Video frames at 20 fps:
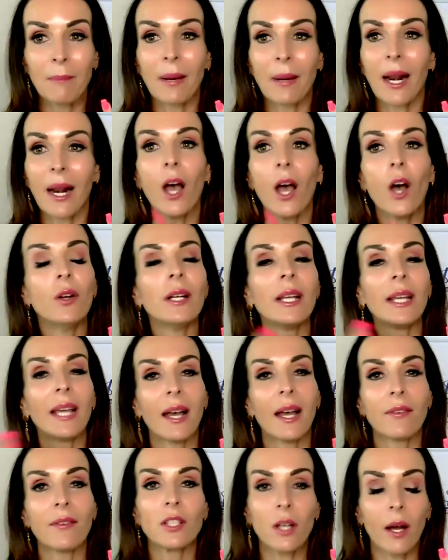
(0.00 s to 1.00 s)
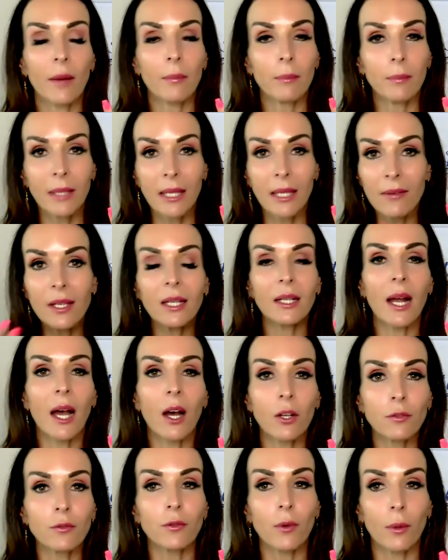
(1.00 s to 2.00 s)
But I only have it, I'm putting
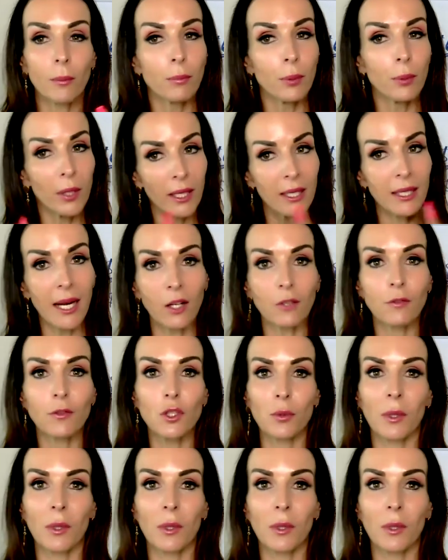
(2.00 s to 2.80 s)
it out